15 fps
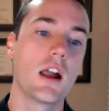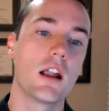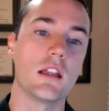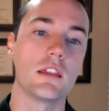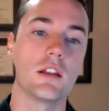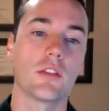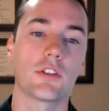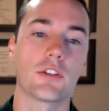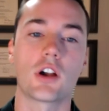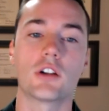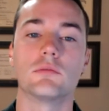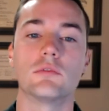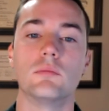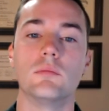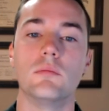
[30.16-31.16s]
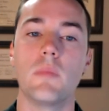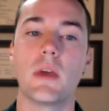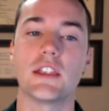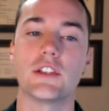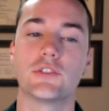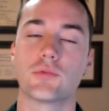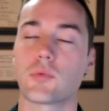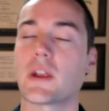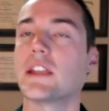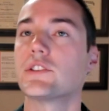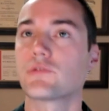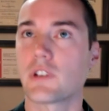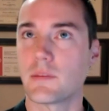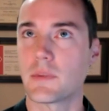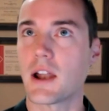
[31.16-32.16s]
there aren't many great
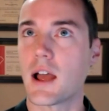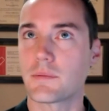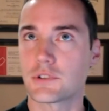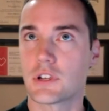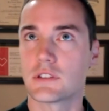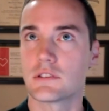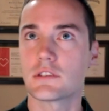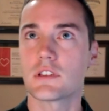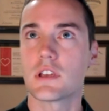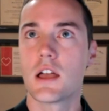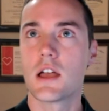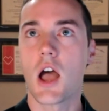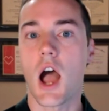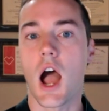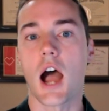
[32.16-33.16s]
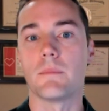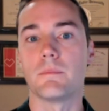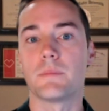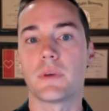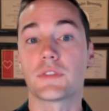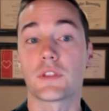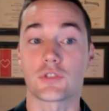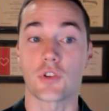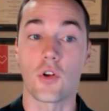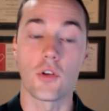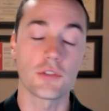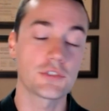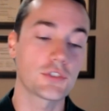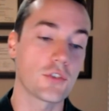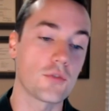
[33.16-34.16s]
treatment options, but there's
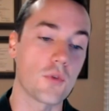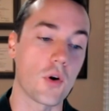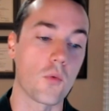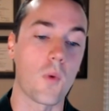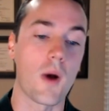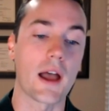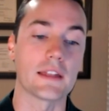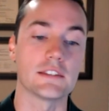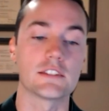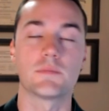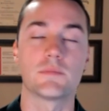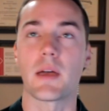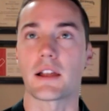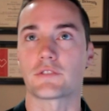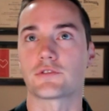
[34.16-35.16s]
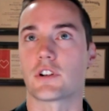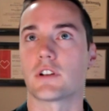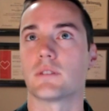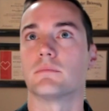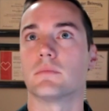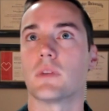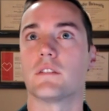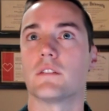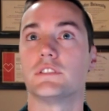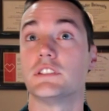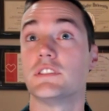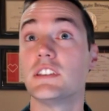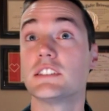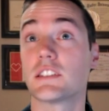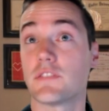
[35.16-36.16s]
also a wide spectrum of
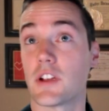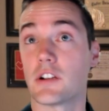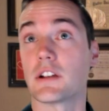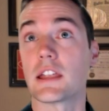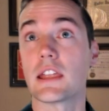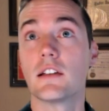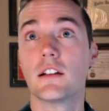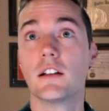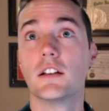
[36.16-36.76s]
disease severity.